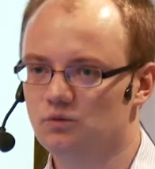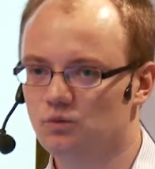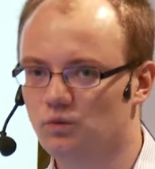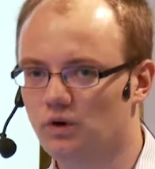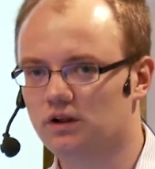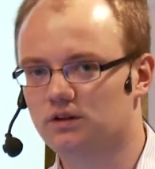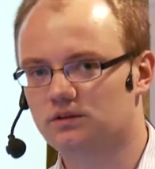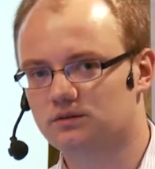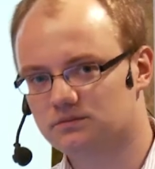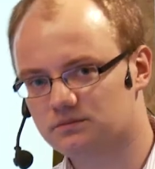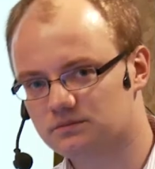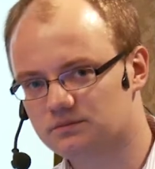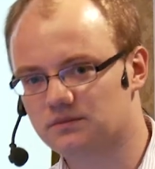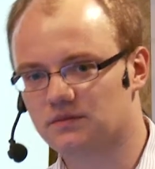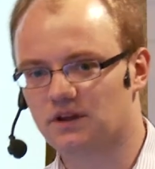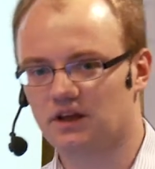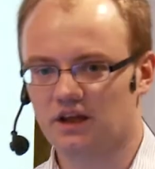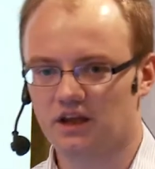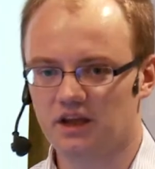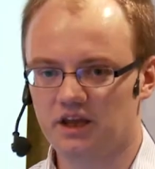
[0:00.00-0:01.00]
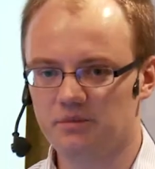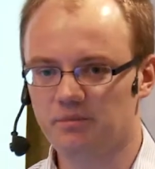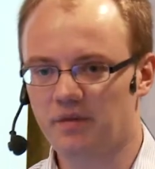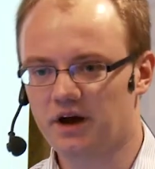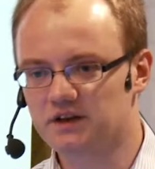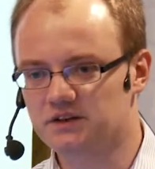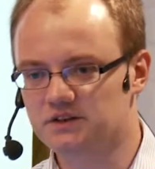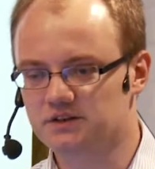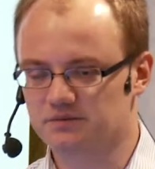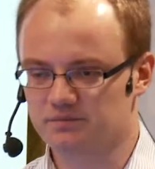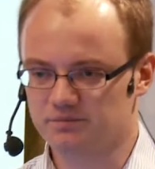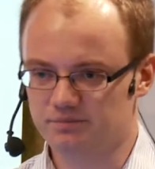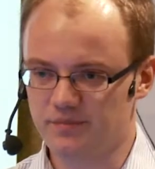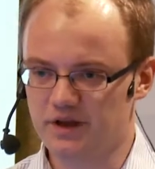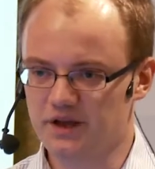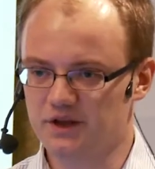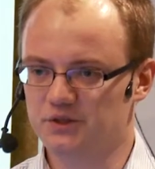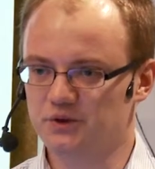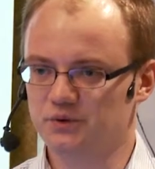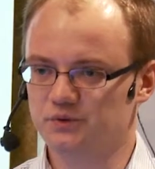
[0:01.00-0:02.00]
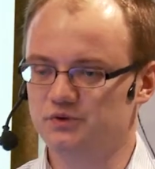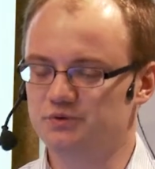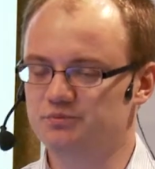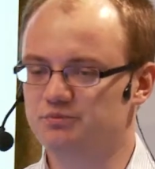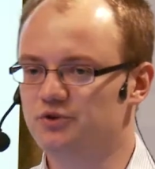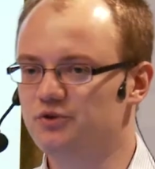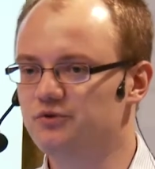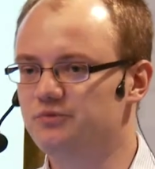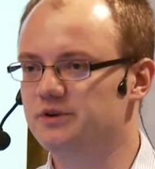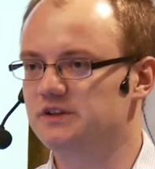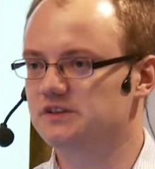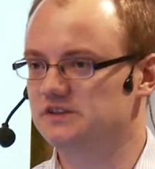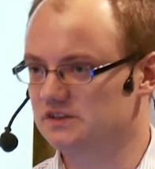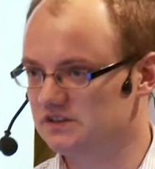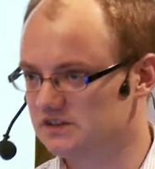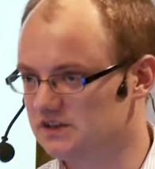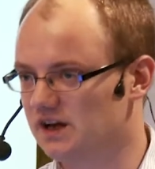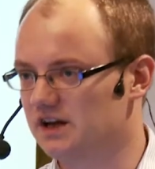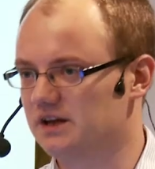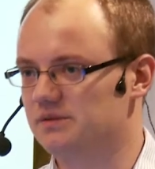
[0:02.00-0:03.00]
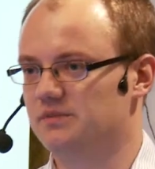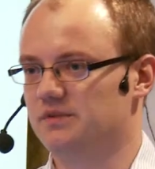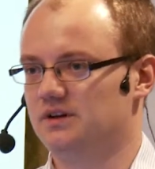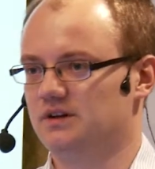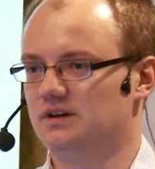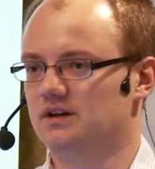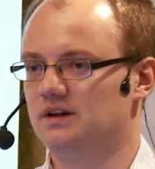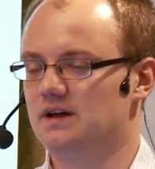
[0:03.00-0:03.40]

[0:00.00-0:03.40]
well, he might make those improvements in time.